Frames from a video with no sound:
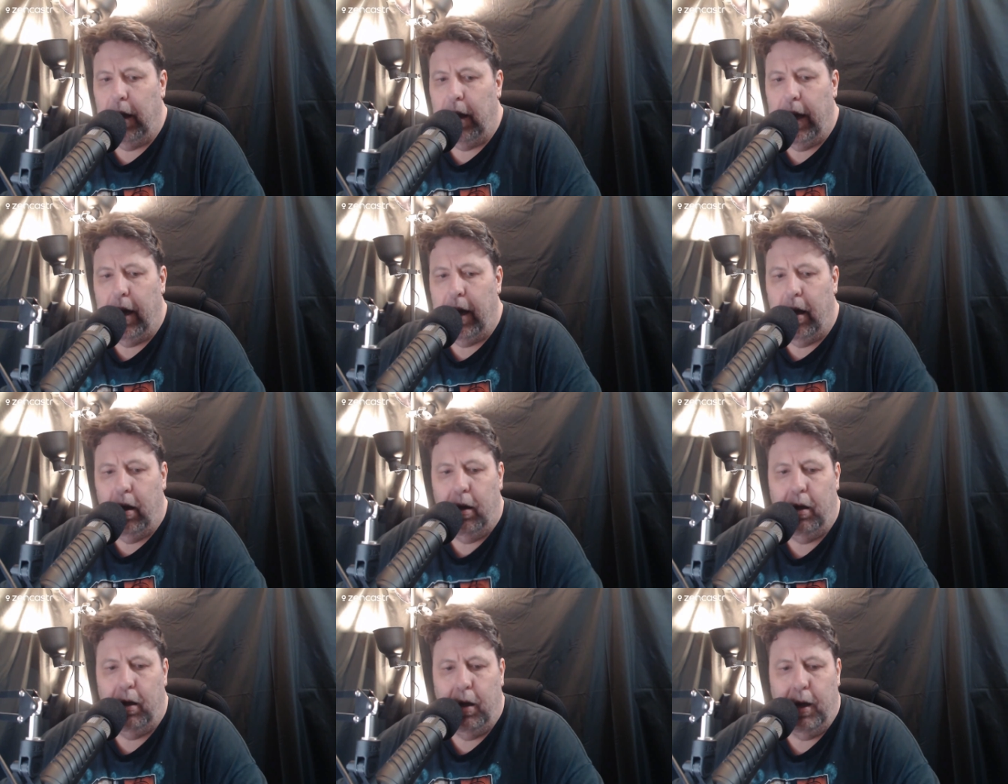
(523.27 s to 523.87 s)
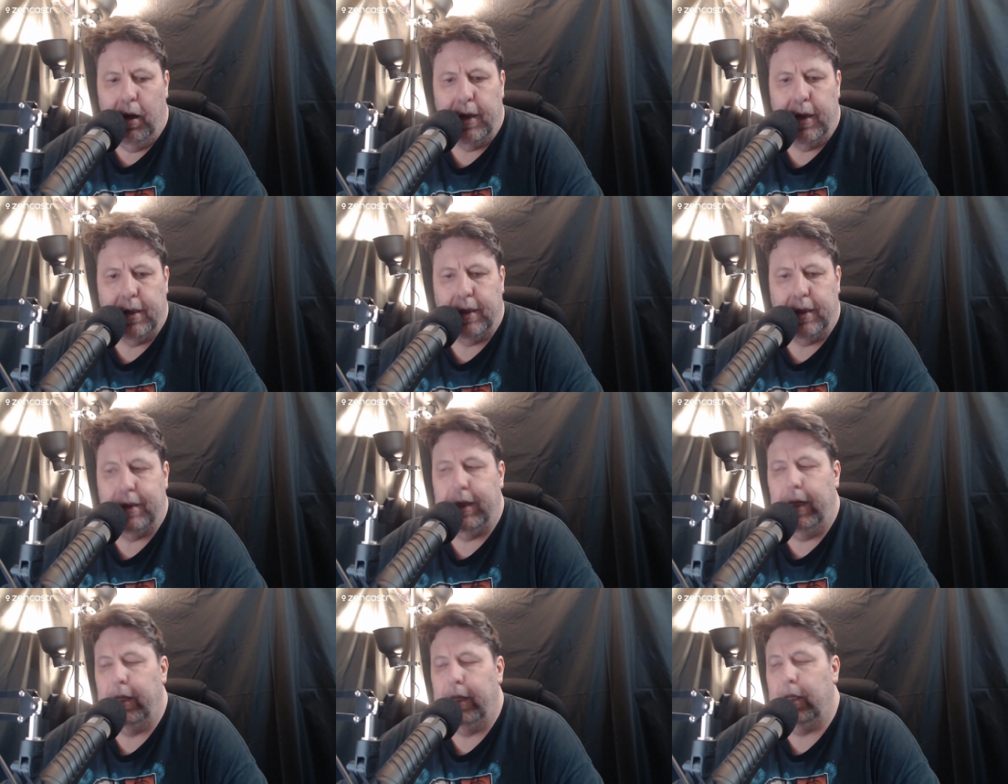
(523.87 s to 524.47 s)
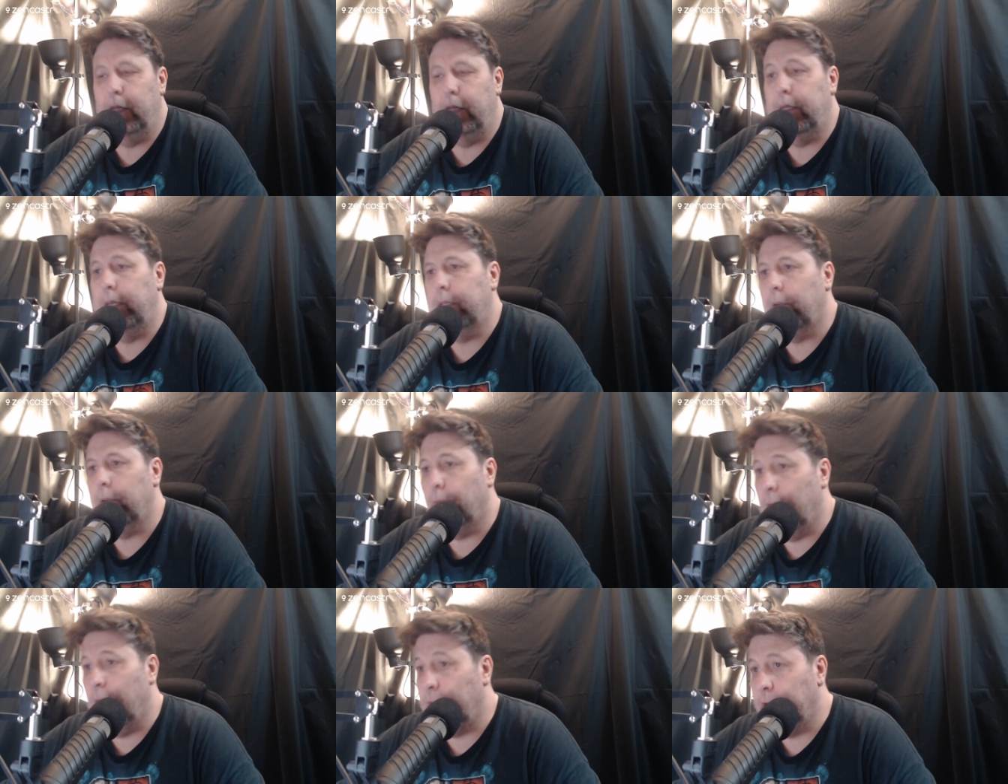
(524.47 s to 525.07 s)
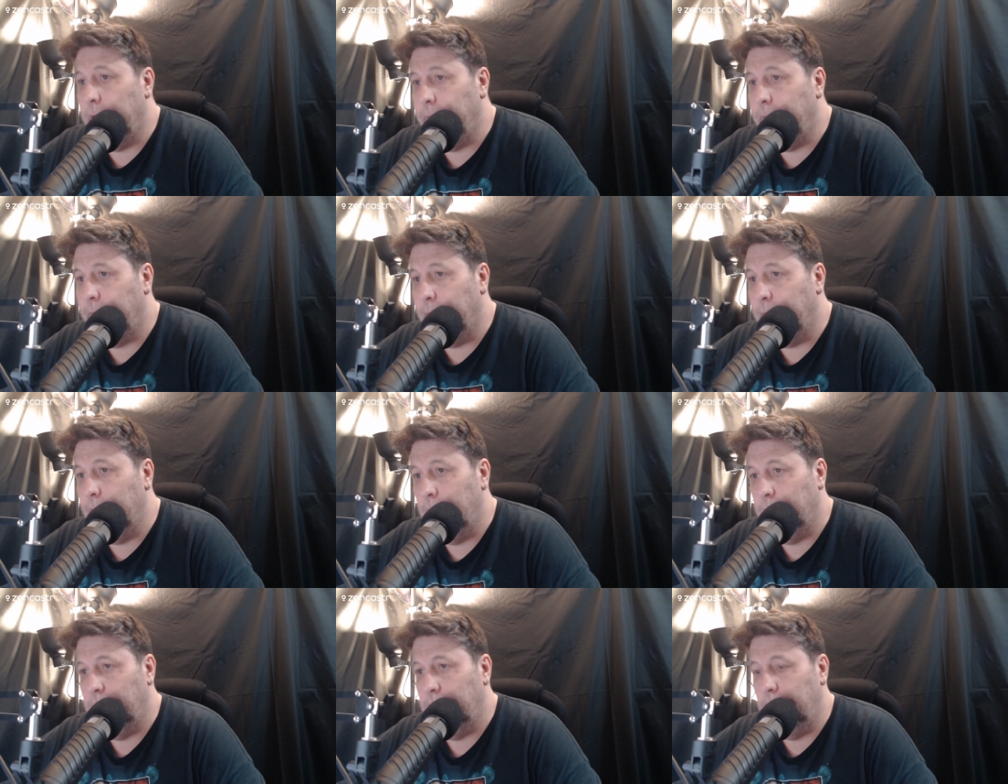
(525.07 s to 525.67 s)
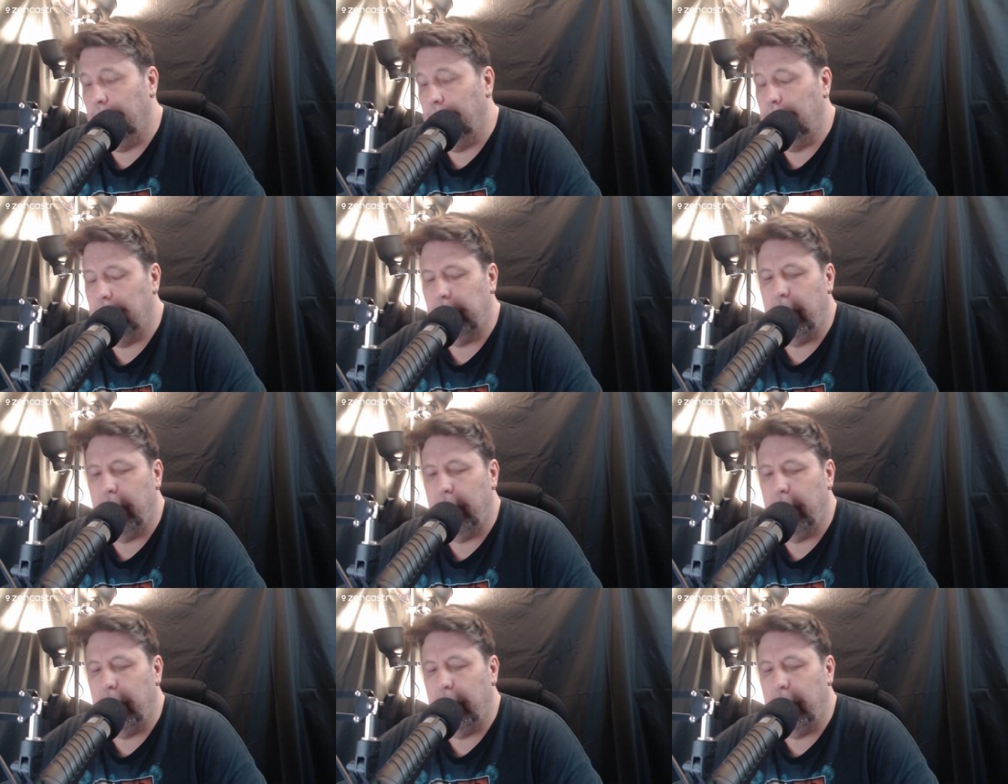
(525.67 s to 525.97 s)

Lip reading: Now, as I said, this is a Russian film,